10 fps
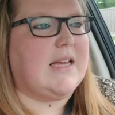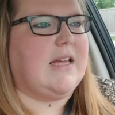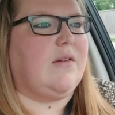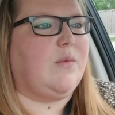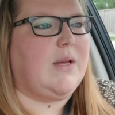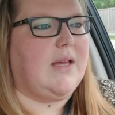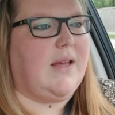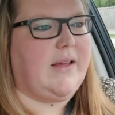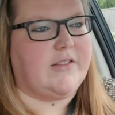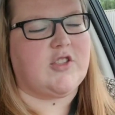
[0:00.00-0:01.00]
it,
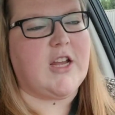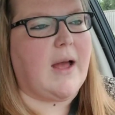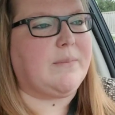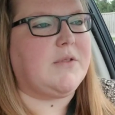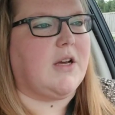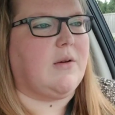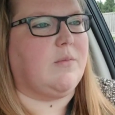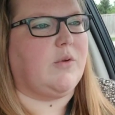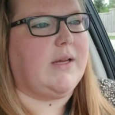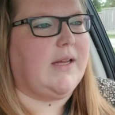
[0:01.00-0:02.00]
we chopped
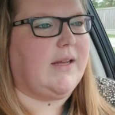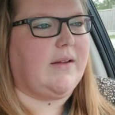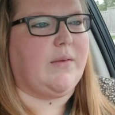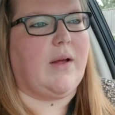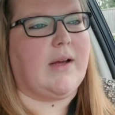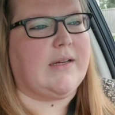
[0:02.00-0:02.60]
them, we